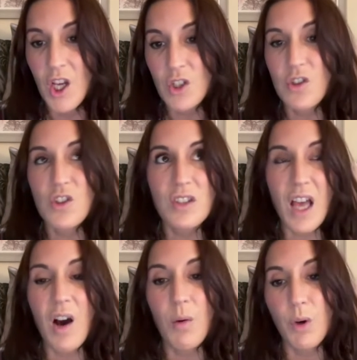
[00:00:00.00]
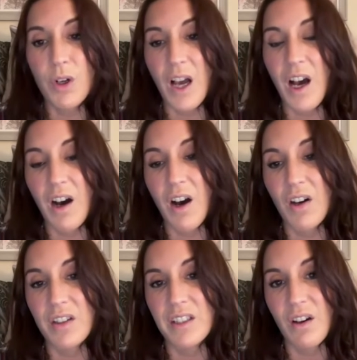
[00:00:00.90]
to just how
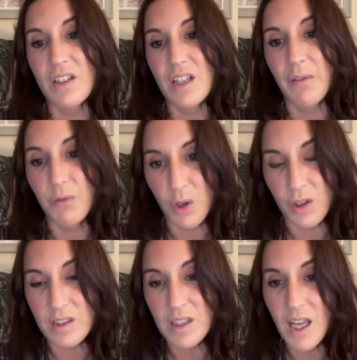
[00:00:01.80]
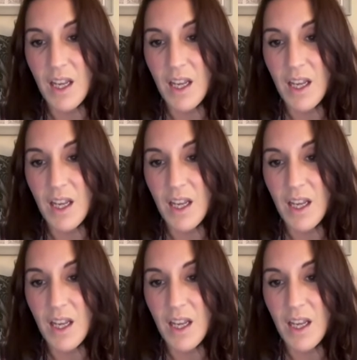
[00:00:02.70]
hard the IDF works,